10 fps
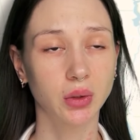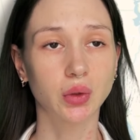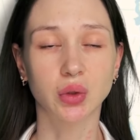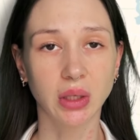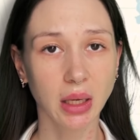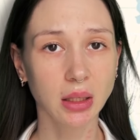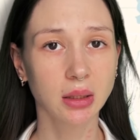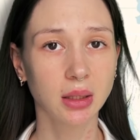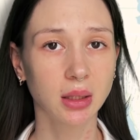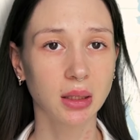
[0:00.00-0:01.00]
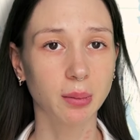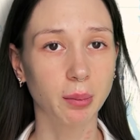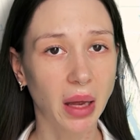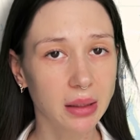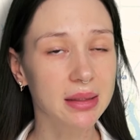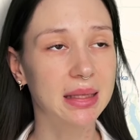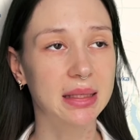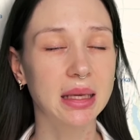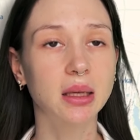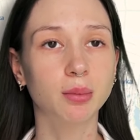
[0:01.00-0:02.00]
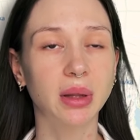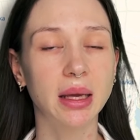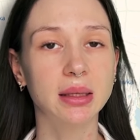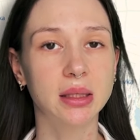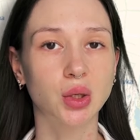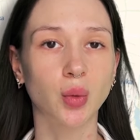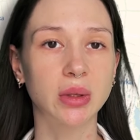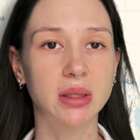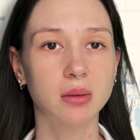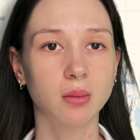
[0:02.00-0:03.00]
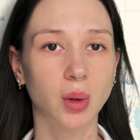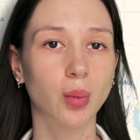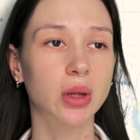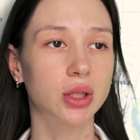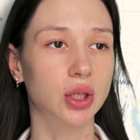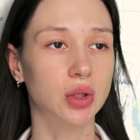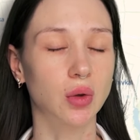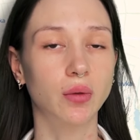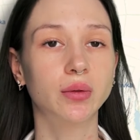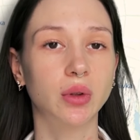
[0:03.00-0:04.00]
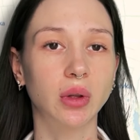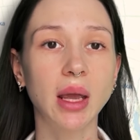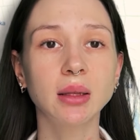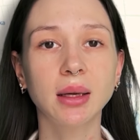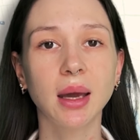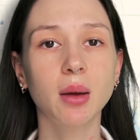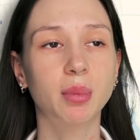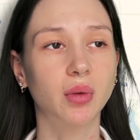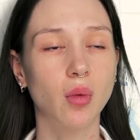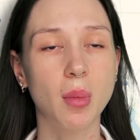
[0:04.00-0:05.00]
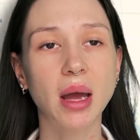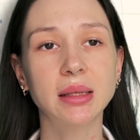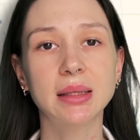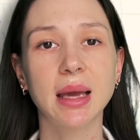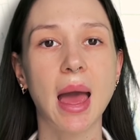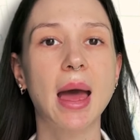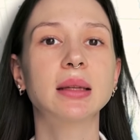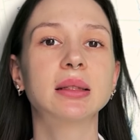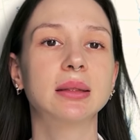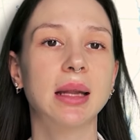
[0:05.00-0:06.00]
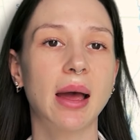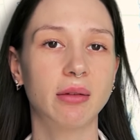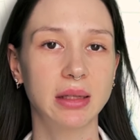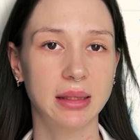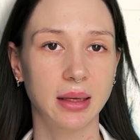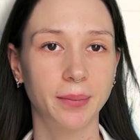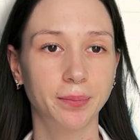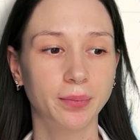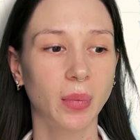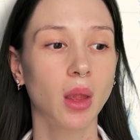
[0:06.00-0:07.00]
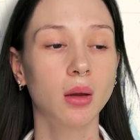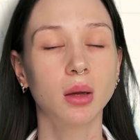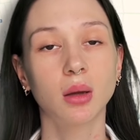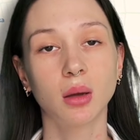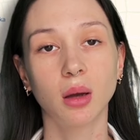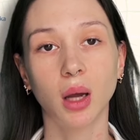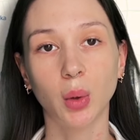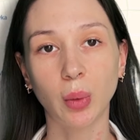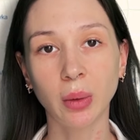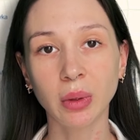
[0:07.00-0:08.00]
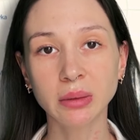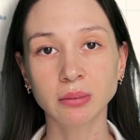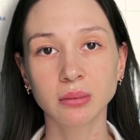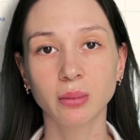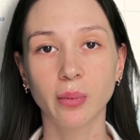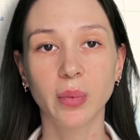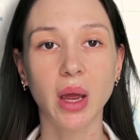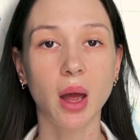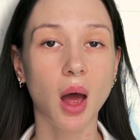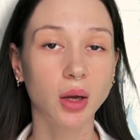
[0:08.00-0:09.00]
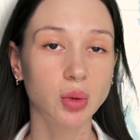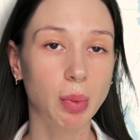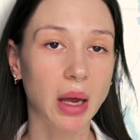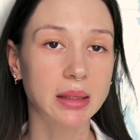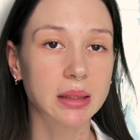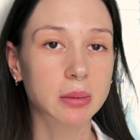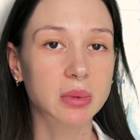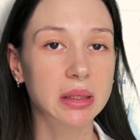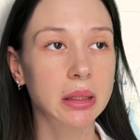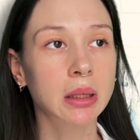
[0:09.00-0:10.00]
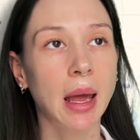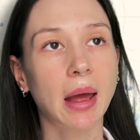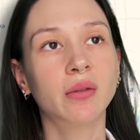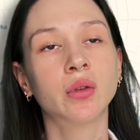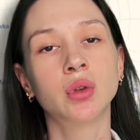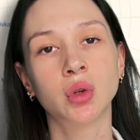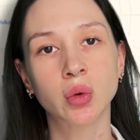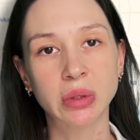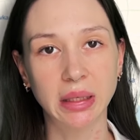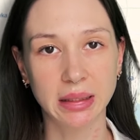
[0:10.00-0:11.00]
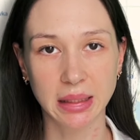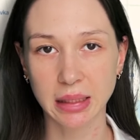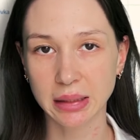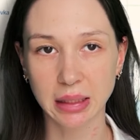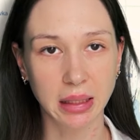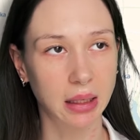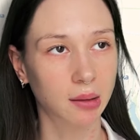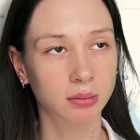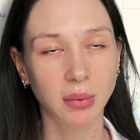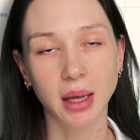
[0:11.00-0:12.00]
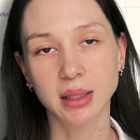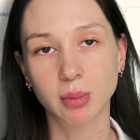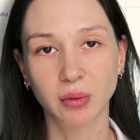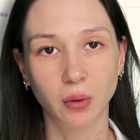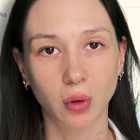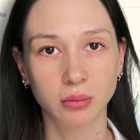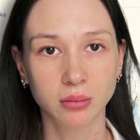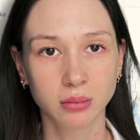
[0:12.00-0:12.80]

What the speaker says: Today, battles are taking place towards the villages of Tnenke, Prvomaiske, and Nevelske. However, the occupiers still have no success here as before.